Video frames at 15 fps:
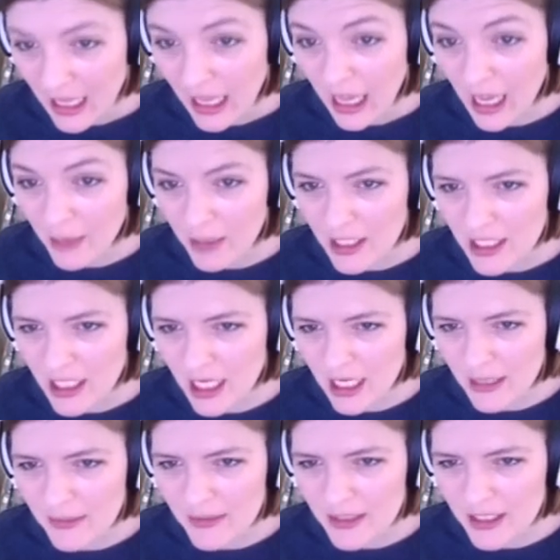How many
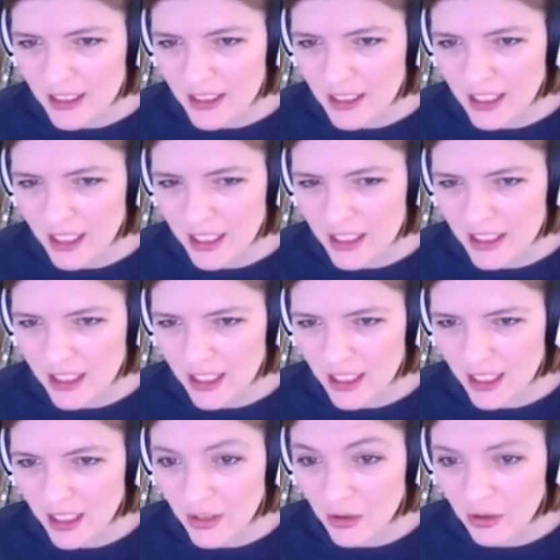times did I say
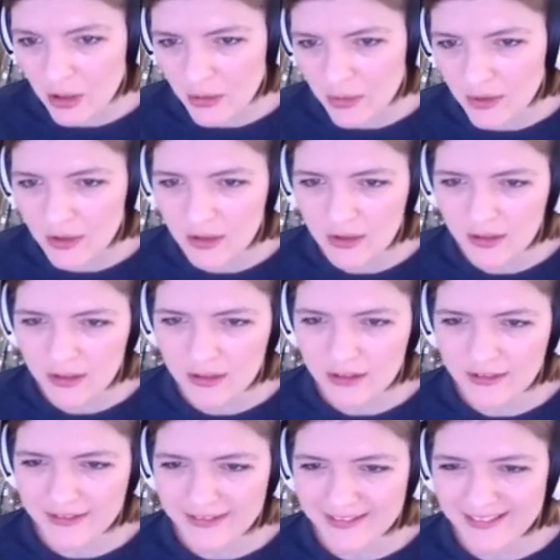adorable?
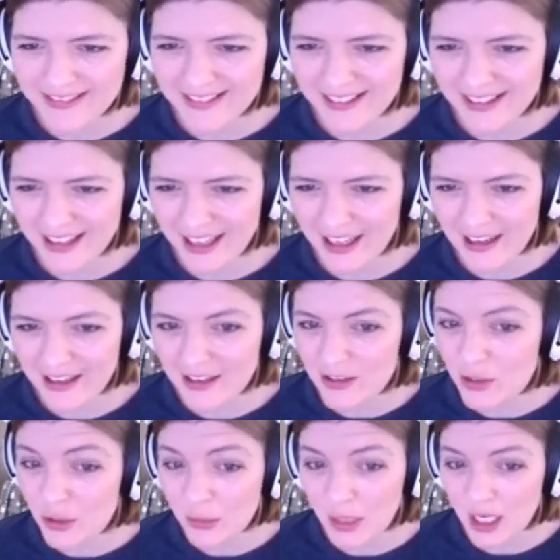Like
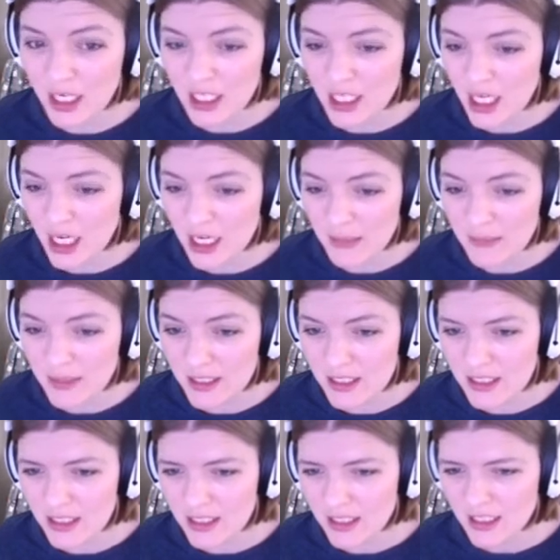too many times.
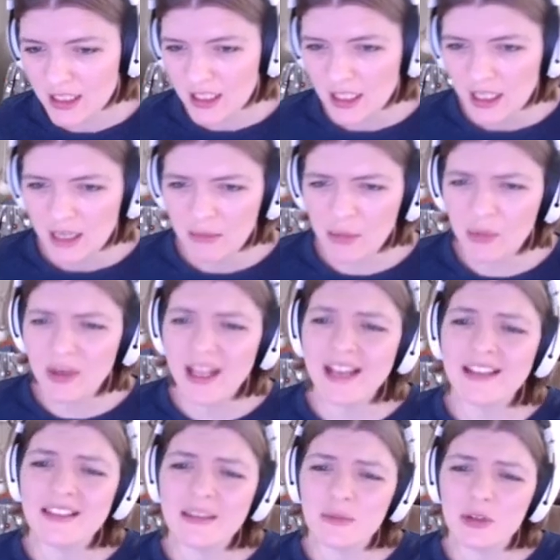Remember when
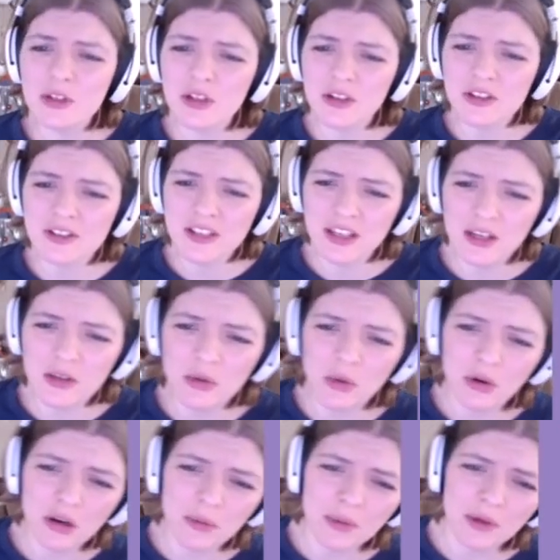Xim Sugar said
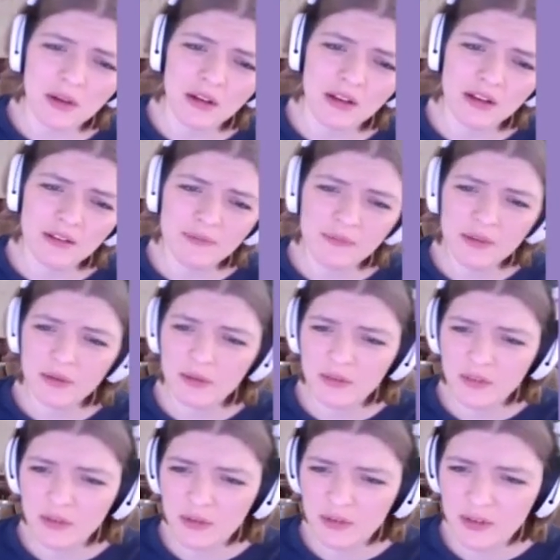adorable? It
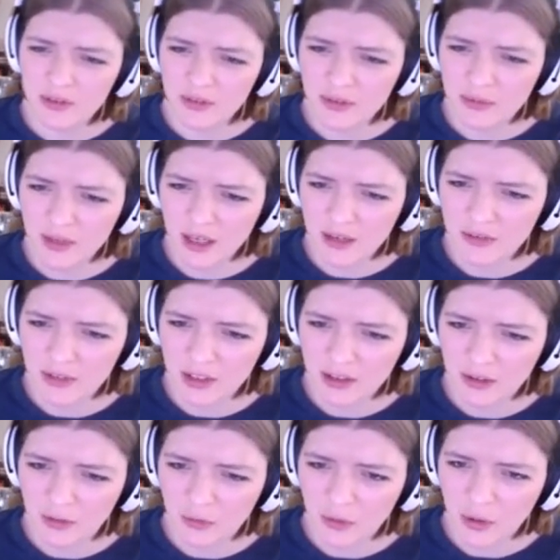was something I really
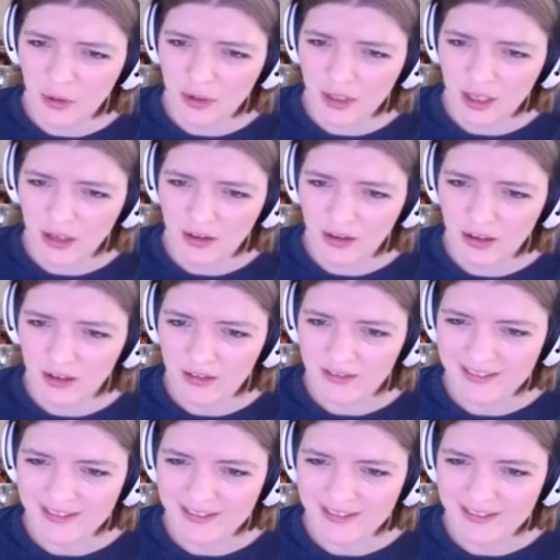looked forward to hearing.